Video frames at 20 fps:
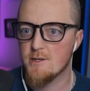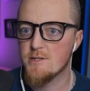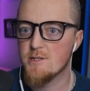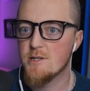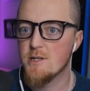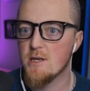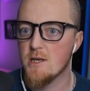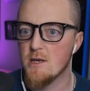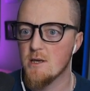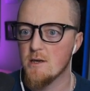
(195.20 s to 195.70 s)

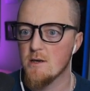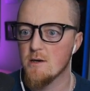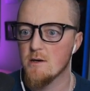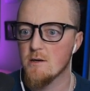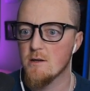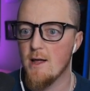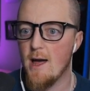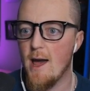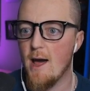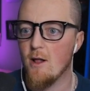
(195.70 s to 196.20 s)

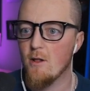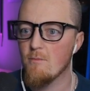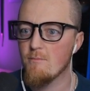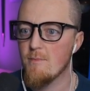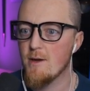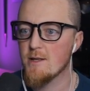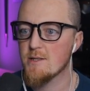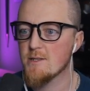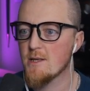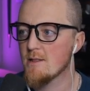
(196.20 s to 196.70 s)
deal
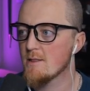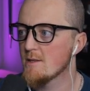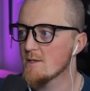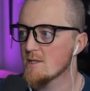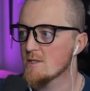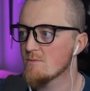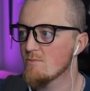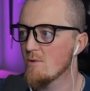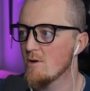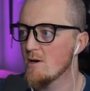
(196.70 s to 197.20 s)
helmet? Like
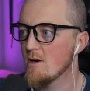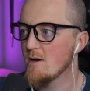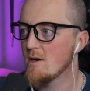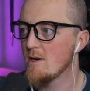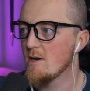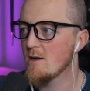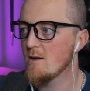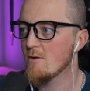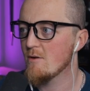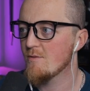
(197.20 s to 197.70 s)
this
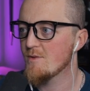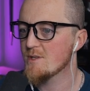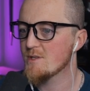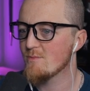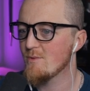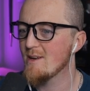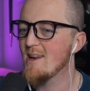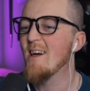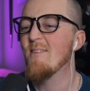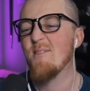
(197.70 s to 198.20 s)
one or
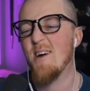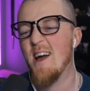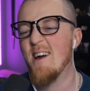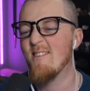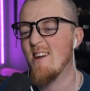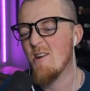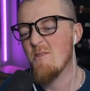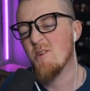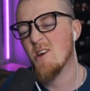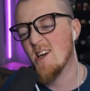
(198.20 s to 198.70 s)
this one? I'm
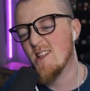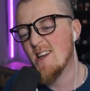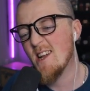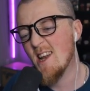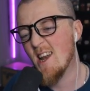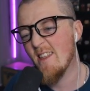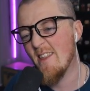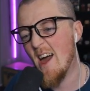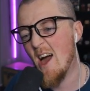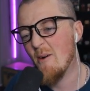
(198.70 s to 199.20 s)
really
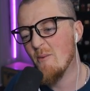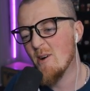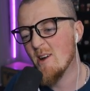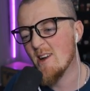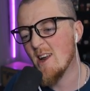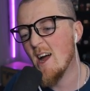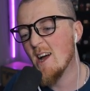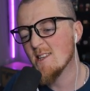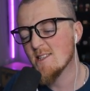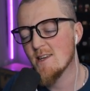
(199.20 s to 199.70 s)
into that one,
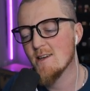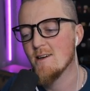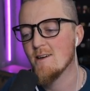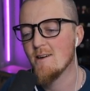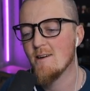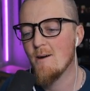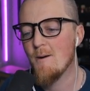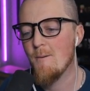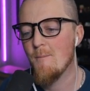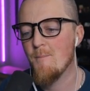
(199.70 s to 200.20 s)
guys.
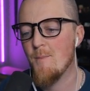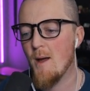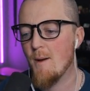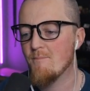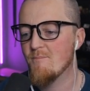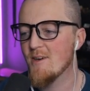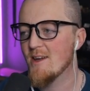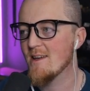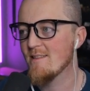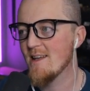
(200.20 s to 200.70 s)
I'm
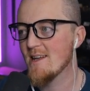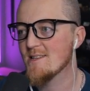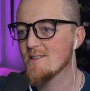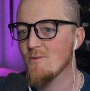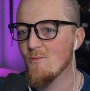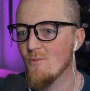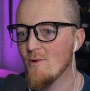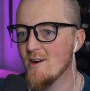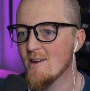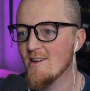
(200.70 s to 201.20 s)
thinking that's
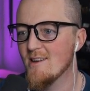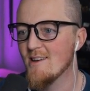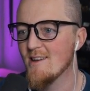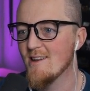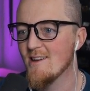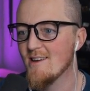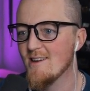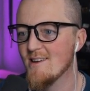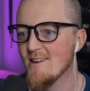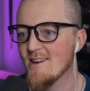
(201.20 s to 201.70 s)
the one.
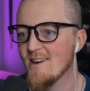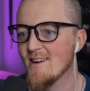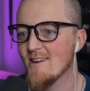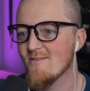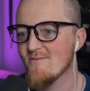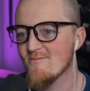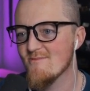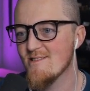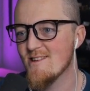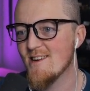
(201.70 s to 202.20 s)
I
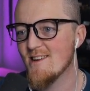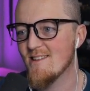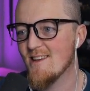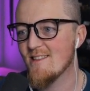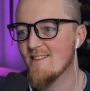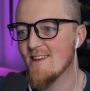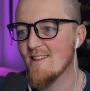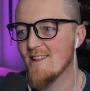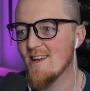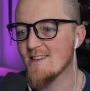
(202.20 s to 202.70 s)
really
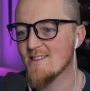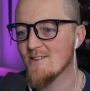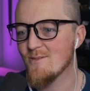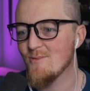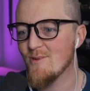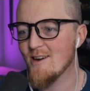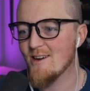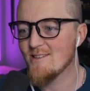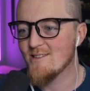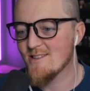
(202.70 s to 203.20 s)
think that's the
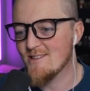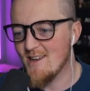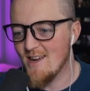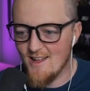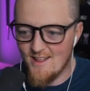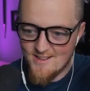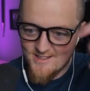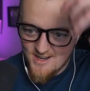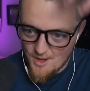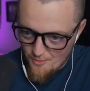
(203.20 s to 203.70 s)
one because it's
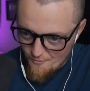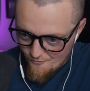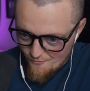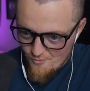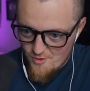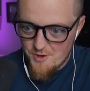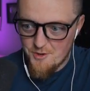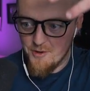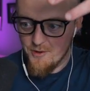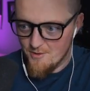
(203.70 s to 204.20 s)
got the
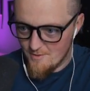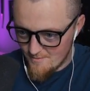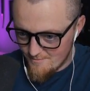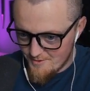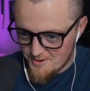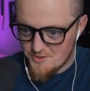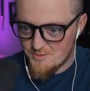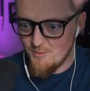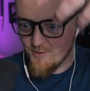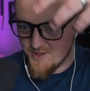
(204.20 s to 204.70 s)
frill,
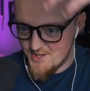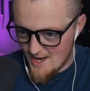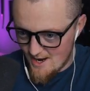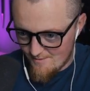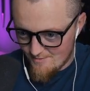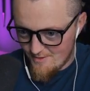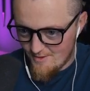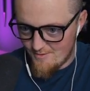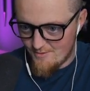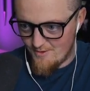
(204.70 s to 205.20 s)
but you're supposed to
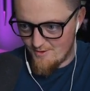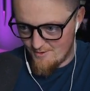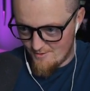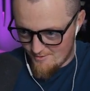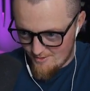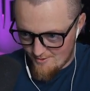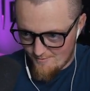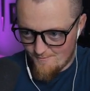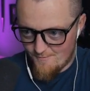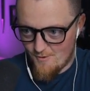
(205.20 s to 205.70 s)
have
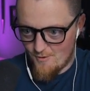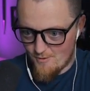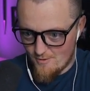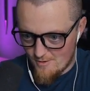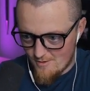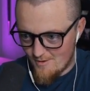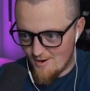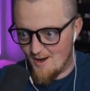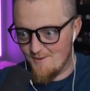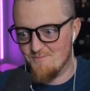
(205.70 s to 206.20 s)
the
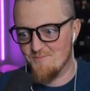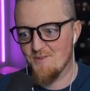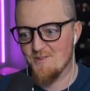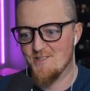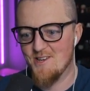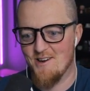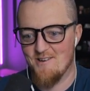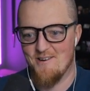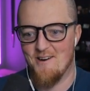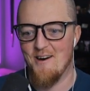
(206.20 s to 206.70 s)
fur up the
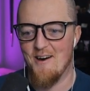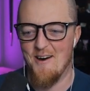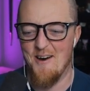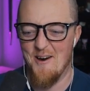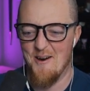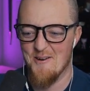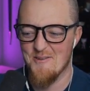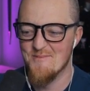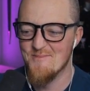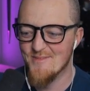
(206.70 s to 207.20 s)

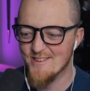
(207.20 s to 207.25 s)
top.